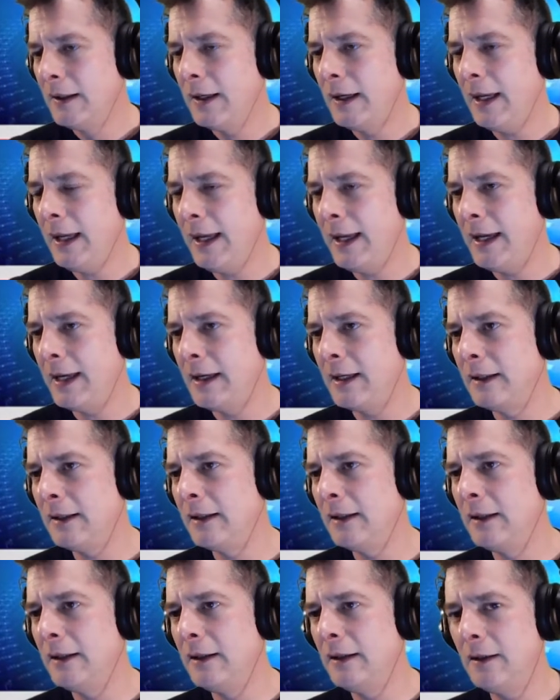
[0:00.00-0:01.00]

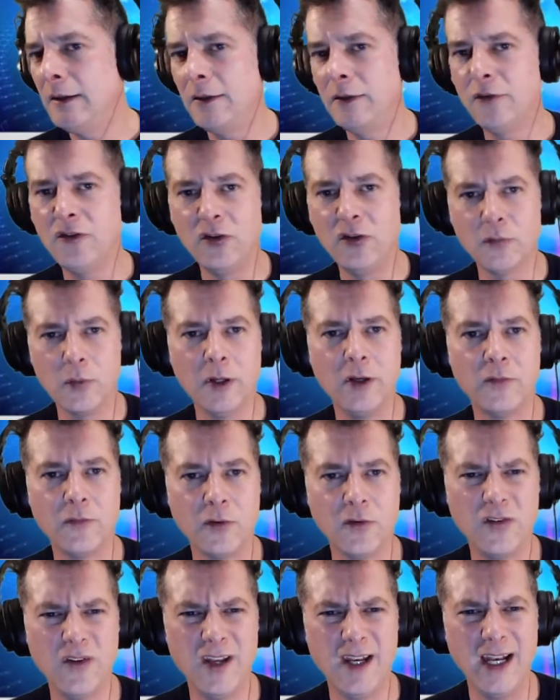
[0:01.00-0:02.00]
And she's running for
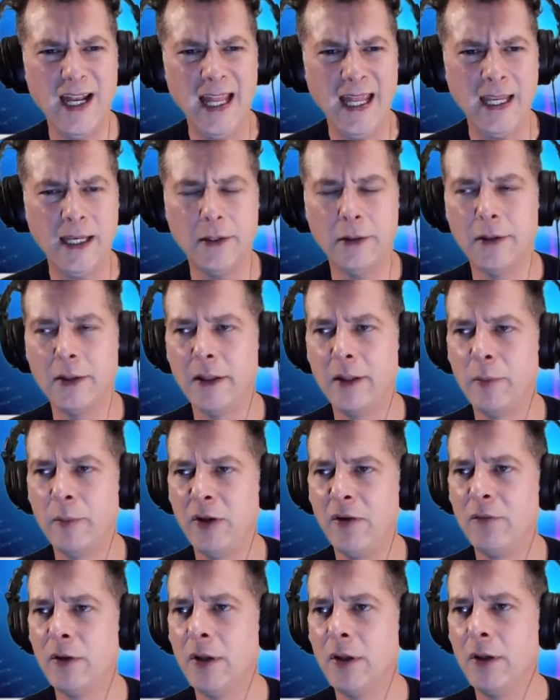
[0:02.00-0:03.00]
Senate 8, I
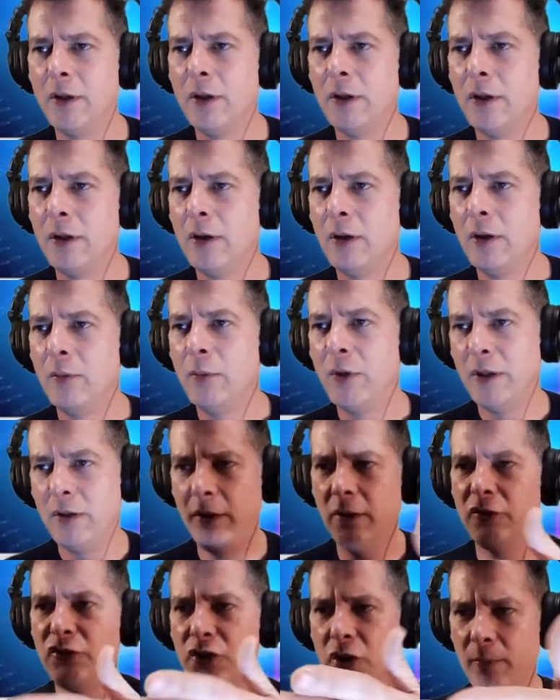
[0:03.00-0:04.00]
believe.
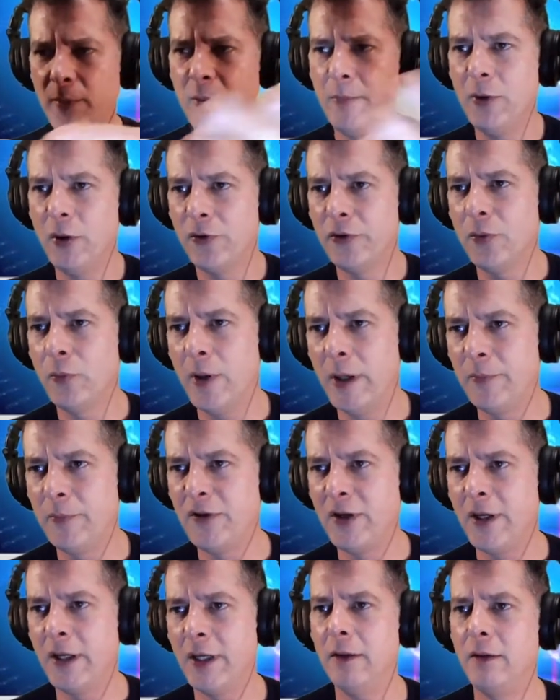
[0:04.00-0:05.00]
But Sherman built her
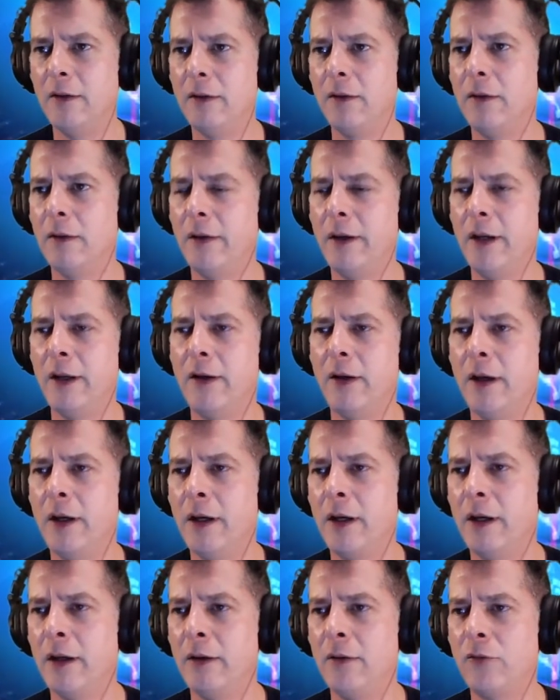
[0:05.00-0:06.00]
website.
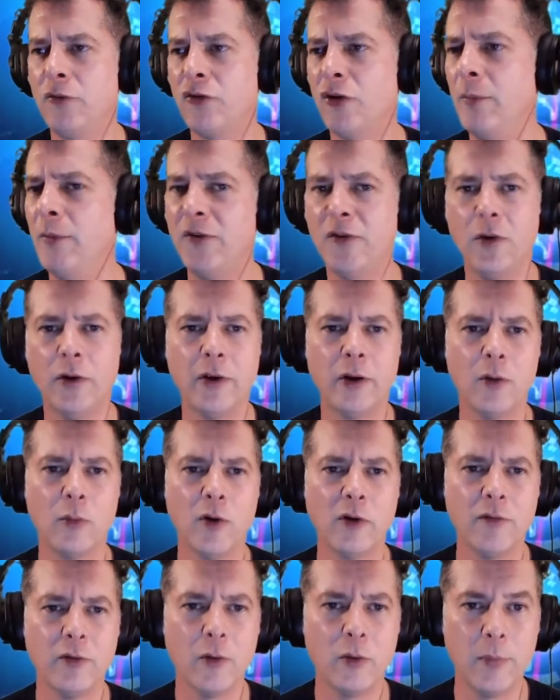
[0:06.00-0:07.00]
Sherman's only going to
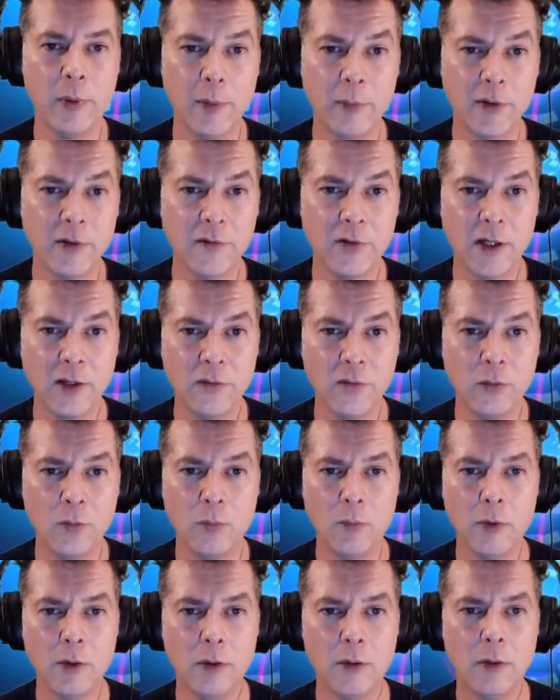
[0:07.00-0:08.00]
work for Republicans, I assume.
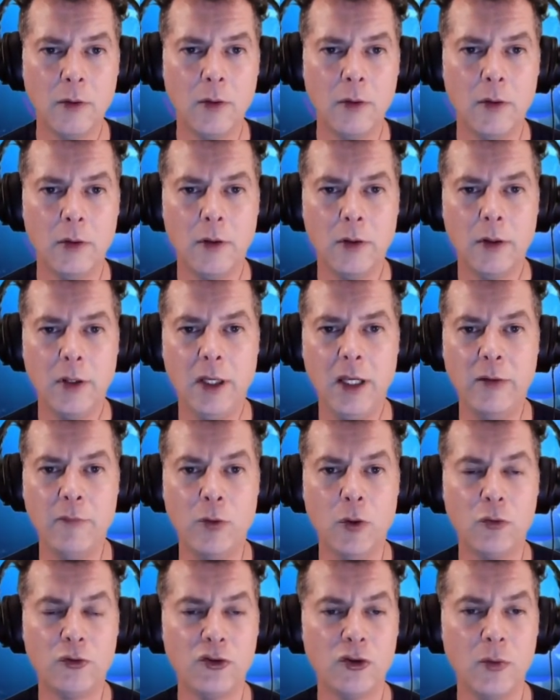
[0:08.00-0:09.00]
Even
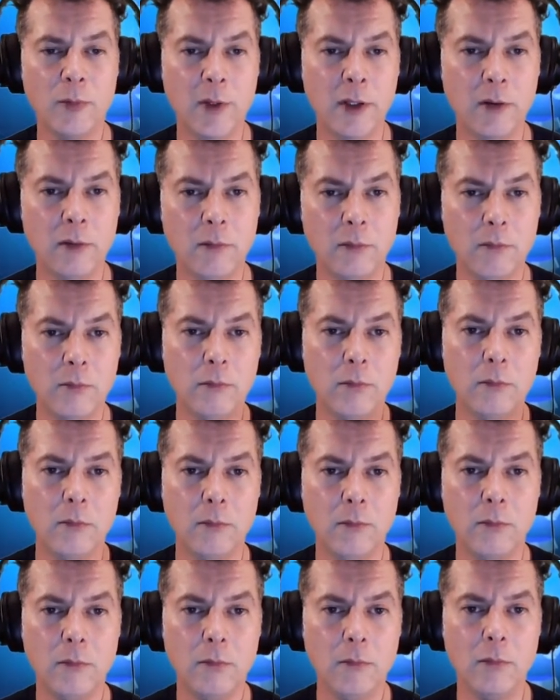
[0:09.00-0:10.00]
though Sherman
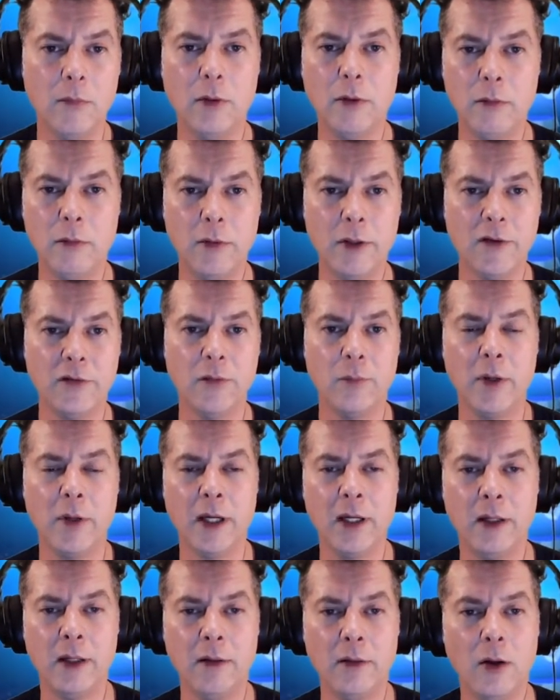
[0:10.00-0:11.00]
doesn't
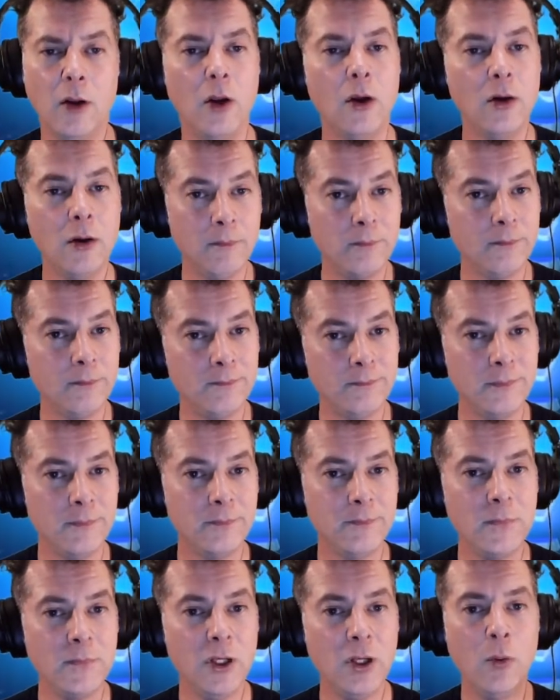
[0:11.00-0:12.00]
mind.
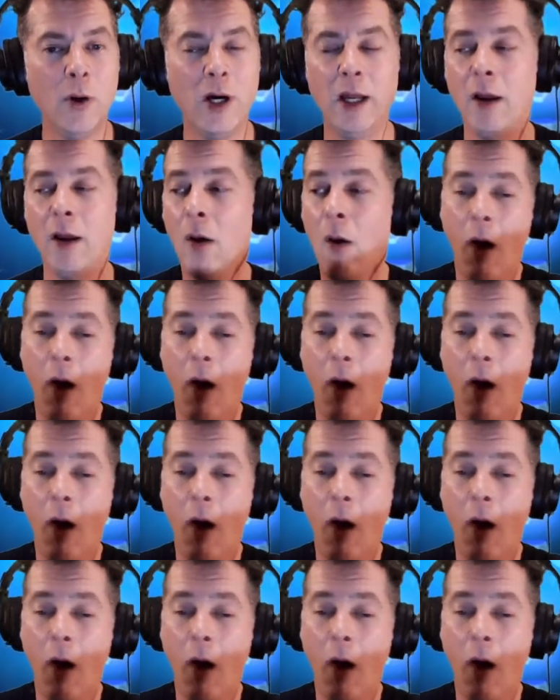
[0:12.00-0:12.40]
You know what?